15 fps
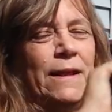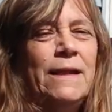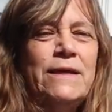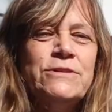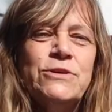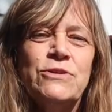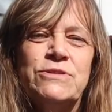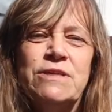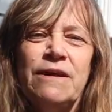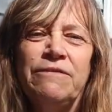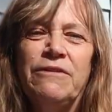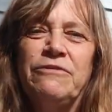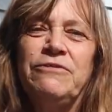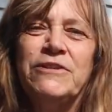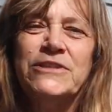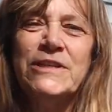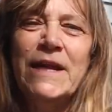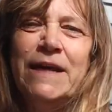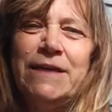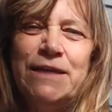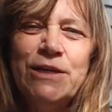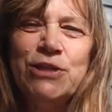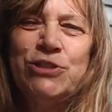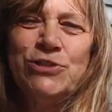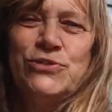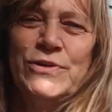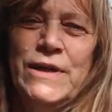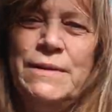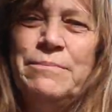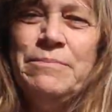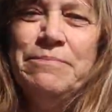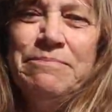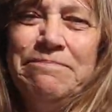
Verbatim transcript: Let's go see if the fish like the Xtreme.